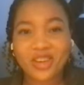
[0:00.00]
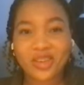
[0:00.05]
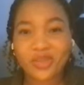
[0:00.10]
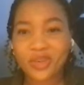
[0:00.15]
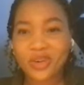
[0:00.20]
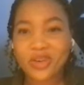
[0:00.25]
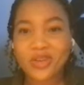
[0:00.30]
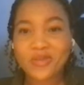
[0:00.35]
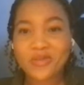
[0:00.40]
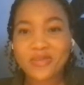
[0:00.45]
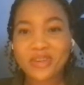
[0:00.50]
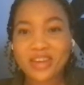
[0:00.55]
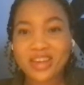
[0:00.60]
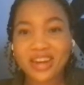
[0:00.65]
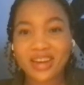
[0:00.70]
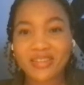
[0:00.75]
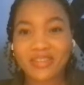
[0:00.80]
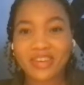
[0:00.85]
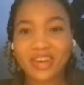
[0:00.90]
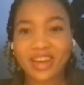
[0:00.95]
What do you
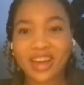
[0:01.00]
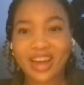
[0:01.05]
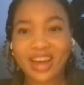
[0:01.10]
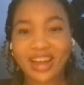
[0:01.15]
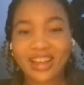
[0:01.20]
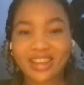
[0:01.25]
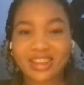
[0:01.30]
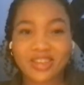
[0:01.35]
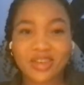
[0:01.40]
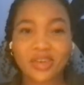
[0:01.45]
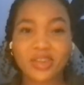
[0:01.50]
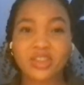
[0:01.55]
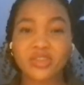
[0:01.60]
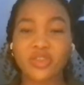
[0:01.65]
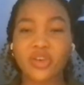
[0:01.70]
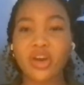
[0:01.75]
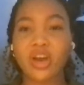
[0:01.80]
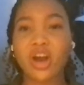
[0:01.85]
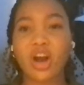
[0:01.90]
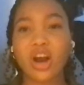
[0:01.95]
mean? I'm like, I, So it's
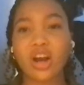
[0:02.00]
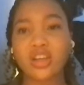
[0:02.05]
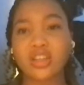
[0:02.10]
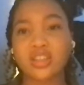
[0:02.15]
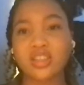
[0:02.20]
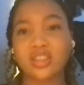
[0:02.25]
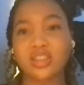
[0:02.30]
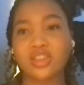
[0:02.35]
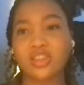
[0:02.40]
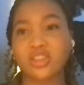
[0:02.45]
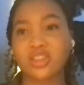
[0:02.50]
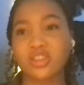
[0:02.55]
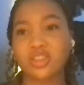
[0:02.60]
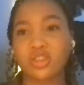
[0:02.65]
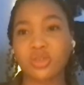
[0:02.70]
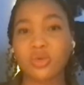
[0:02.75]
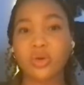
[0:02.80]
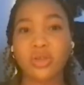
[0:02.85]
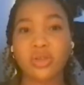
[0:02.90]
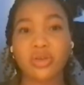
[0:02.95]
very hard to just
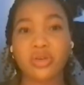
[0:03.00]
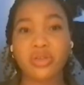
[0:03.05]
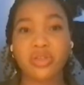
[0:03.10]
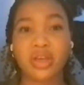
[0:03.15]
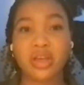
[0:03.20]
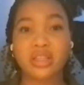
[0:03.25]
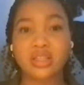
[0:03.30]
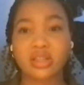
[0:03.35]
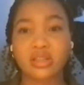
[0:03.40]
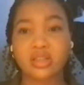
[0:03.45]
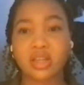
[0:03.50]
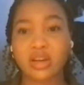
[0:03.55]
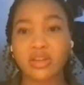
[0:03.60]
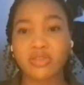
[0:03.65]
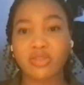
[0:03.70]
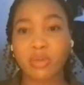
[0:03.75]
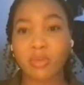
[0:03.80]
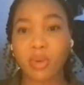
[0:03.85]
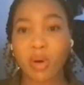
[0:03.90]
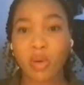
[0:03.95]
do other things outside
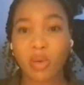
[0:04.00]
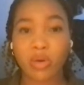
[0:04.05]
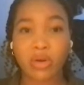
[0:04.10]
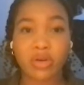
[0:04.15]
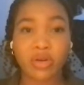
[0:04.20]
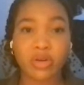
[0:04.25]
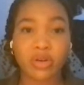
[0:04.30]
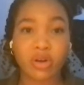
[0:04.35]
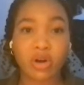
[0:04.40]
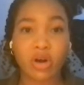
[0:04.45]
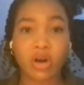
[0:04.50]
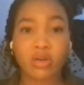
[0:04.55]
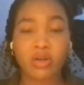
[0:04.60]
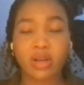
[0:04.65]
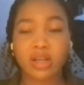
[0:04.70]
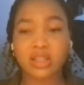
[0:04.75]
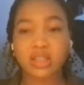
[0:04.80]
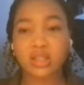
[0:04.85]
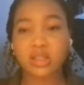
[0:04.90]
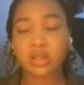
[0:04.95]
of football when you're not
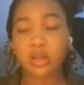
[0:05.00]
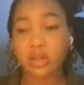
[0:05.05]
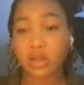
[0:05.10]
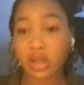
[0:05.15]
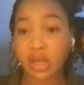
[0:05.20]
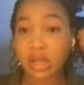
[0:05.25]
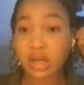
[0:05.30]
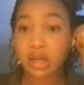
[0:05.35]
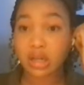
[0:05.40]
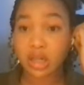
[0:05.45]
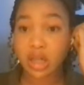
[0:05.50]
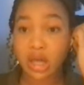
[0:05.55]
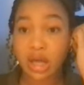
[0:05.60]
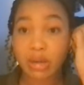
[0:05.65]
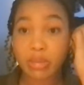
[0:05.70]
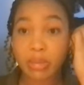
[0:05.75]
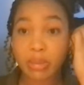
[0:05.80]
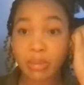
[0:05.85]
necessarily in a club.